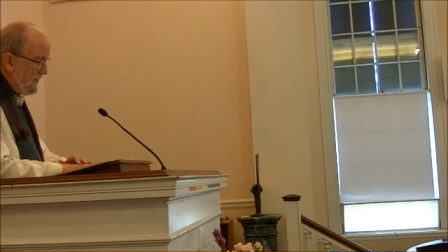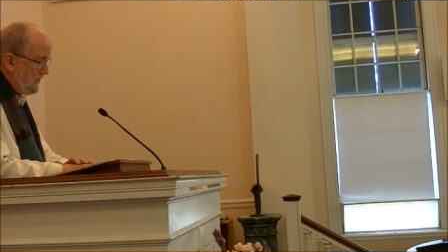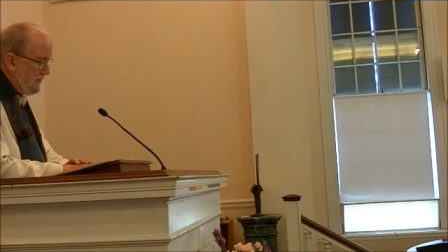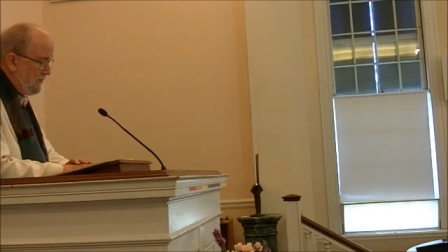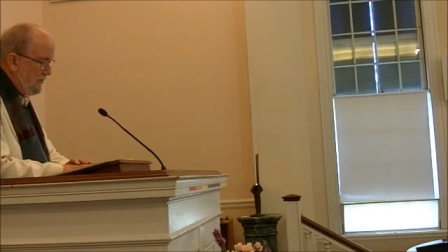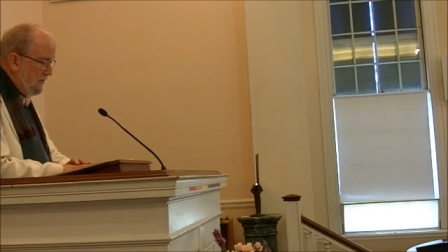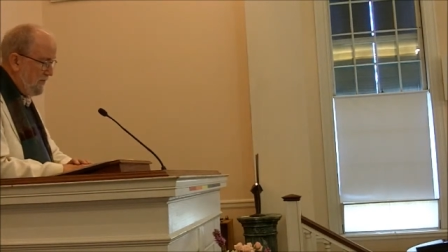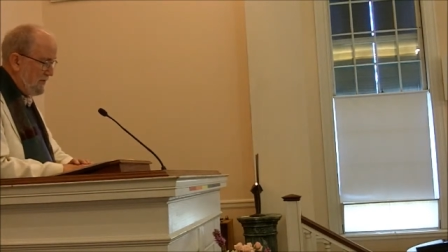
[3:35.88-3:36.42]

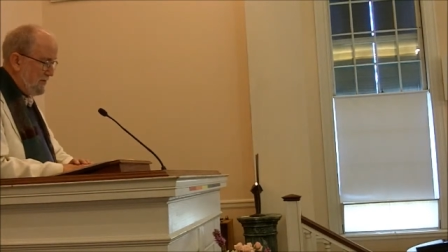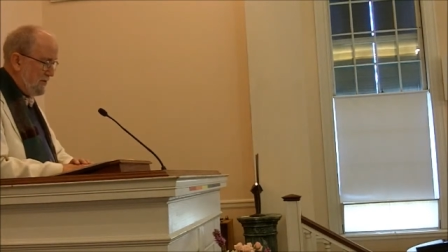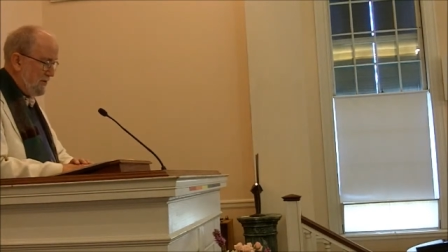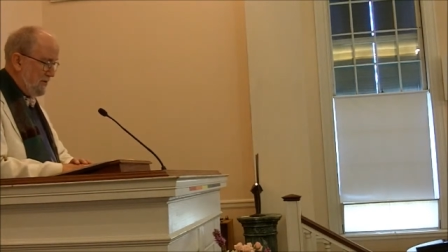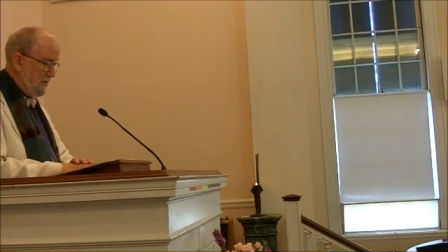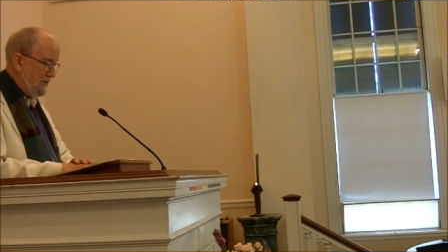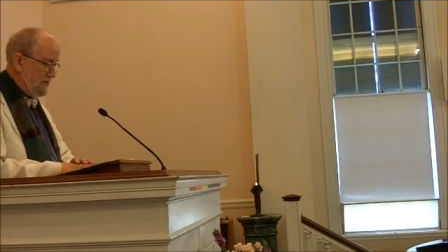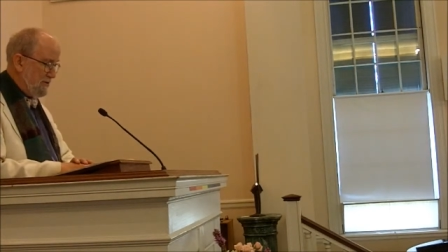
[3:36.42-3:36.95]
big
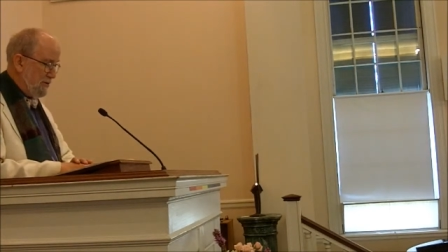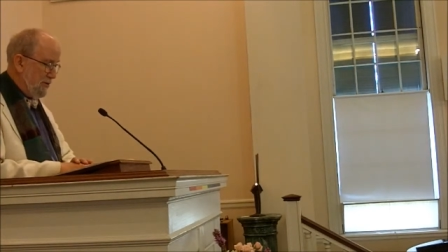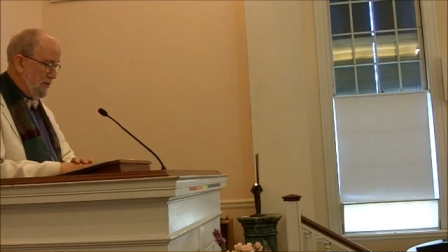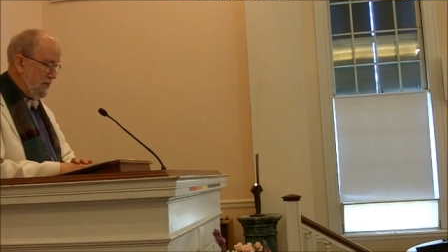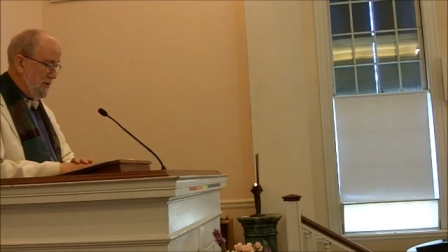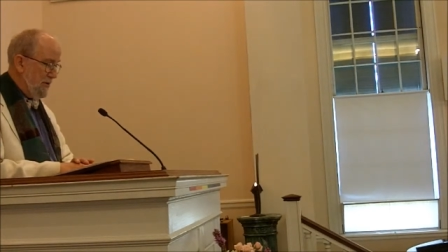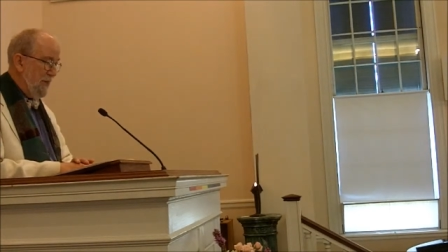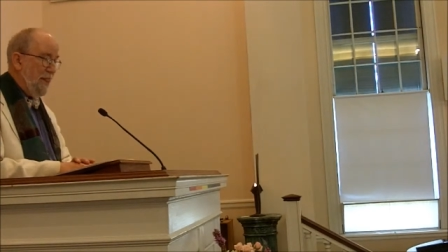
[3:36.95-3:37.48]
visitor
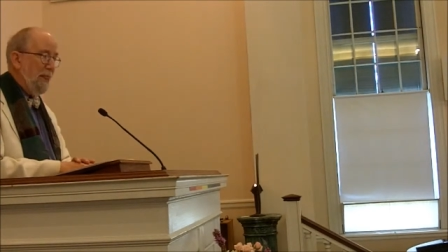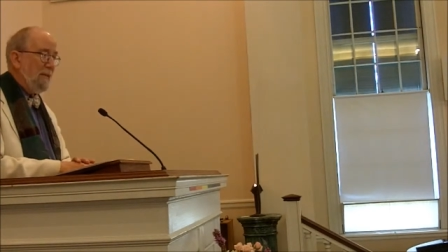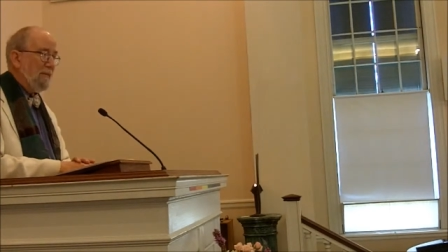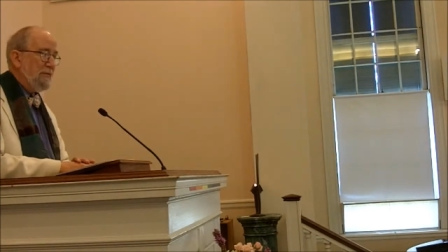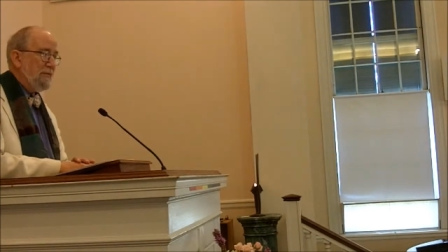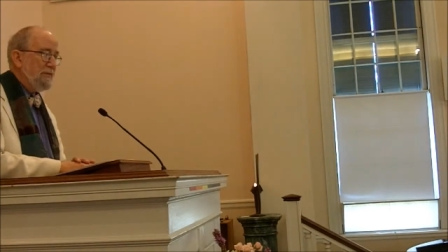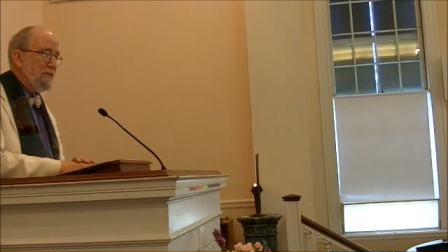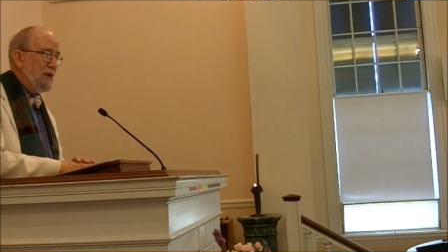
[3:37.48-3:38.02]
ashore,
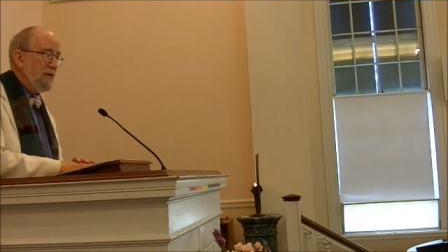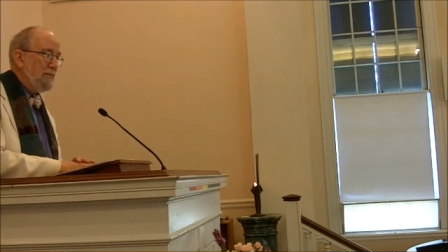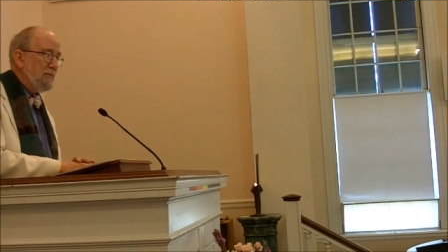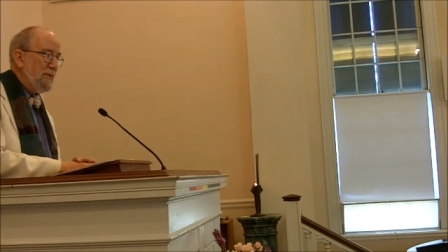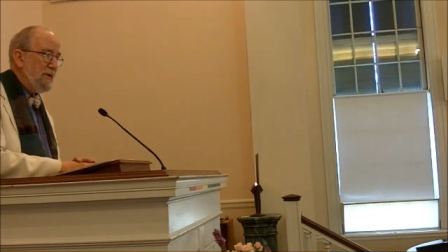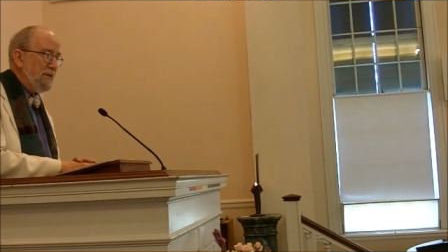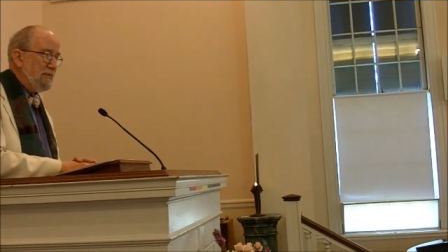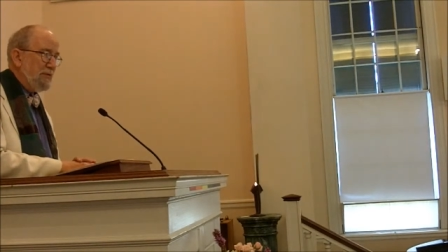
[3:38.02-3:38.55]
no
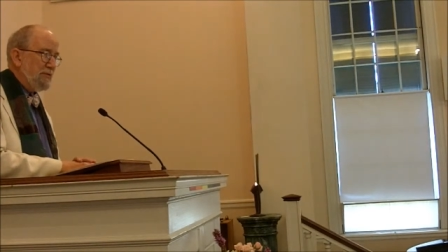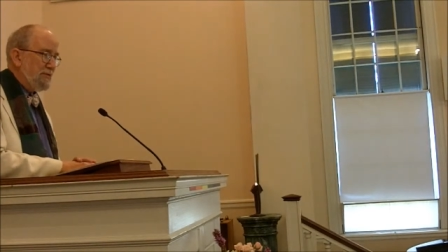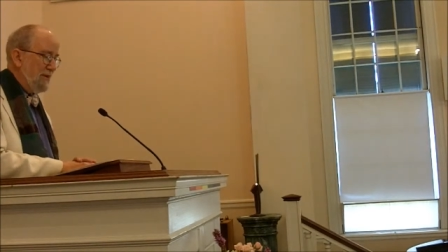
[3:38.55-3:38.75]
meat was